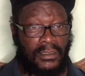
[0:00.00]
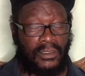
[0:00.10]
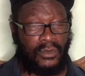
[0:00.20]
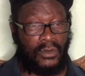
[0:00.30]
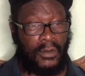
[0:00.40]

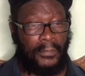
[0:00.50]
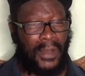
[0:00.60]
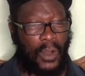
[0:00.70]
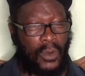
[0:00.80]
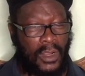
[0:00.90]
your
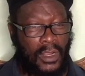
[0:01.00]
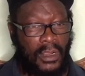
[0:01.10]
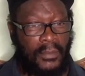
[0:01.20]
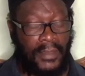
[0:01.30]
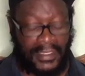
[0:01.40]
power
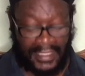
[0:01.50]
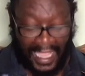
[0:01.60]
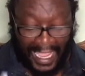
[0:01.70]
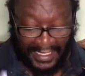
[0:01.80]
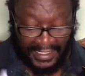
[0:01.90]
herb, is
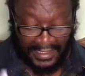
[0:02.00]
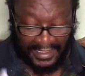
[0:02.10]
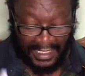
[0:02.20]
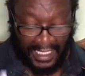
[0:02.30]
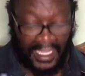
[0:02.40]

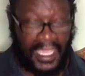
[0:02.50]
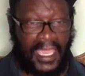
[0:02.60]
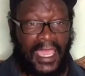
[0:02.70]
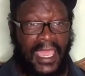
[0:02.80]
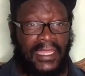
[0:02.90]
anise.
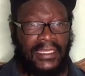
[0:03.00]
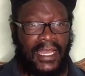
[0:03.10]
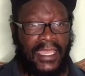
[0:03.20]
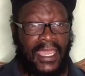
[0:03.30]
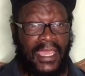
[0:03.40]

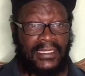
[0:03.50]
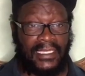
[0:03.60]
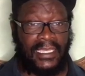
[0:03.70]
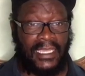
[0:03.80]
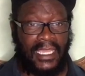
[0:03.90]

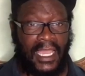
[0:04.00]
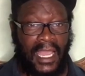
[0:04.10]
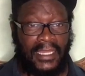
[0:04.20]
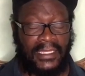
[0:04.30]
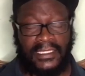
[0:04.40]
A-N-I-S-E,
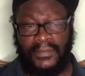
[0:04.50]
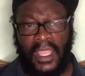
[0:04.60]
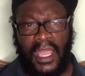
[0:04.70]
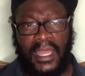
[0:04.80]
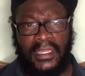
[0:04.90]
anise.
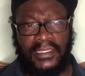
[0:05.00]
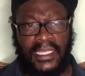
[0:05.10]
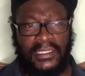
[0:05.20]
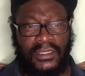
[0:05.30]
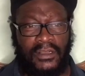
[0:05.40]
Anise
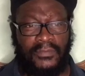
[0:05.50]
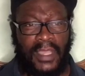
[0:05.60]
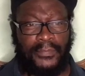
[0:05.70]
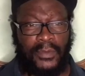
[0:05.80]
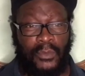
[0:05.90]
is a herb
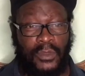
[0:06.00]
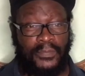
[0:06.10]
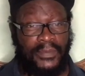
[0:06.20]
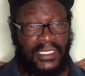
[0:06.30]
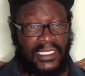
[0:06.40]
that
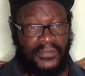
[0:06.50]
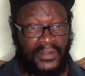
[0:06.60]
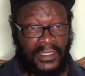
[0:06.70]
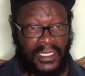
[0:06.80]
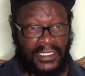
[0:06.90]
promotes
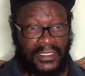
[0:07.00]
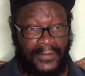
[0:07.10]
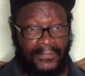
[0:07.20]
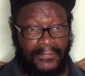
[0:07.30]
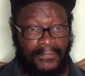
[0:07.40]
peacefulness
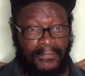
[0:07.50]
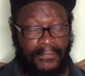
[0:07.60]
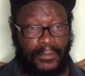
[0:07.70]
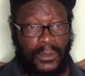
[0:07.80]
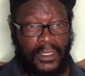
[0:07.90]

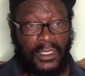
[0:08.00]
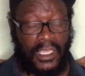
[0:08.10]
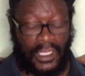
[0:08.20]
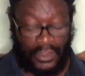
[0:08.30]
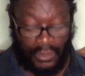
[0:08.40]

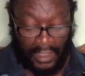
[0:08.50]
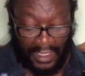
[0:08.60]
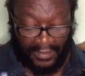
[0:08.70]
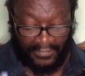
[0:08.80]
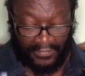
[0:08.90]
in your
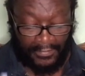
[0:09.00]
life.